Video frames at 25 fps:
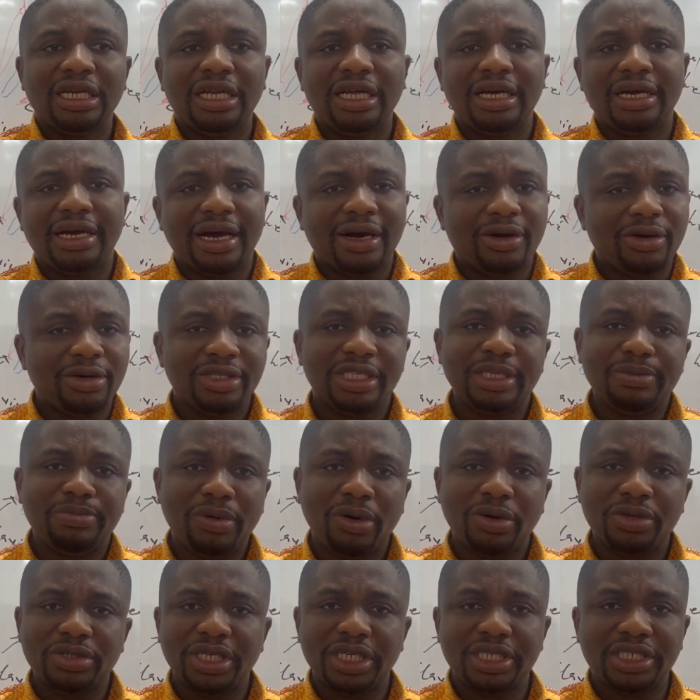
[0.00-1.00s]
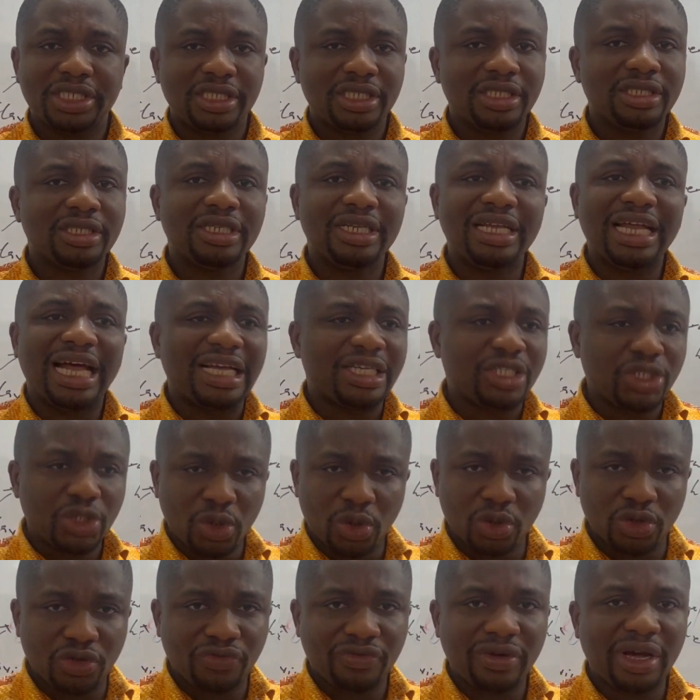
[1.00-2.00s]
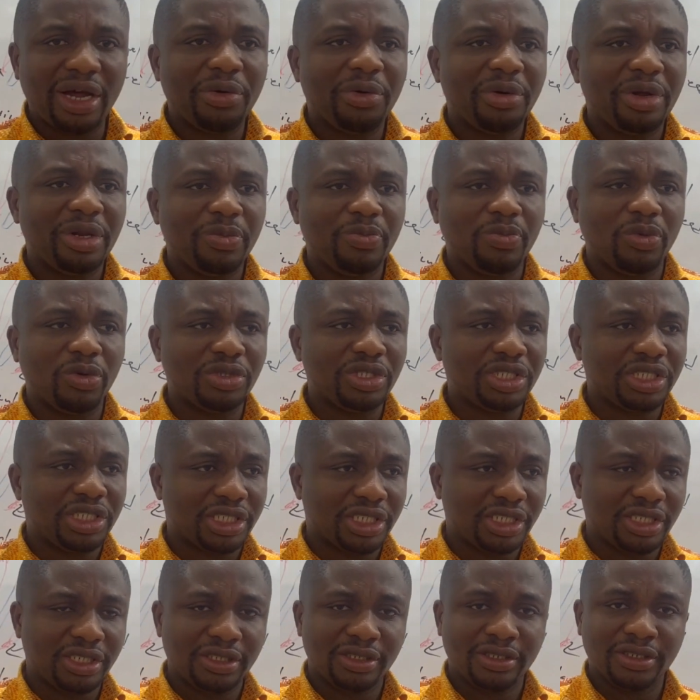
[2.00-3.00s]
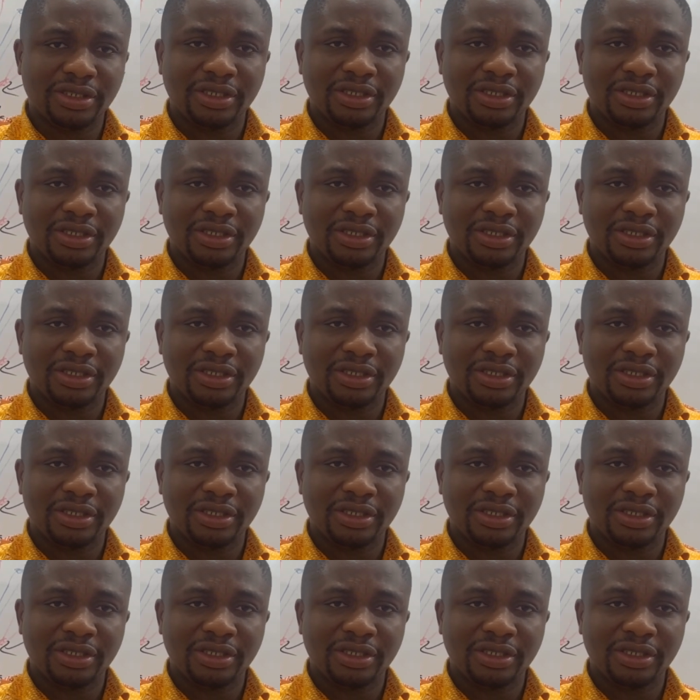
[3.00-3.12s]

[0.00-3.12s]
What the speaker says: The carotid pulsation does not vary with position.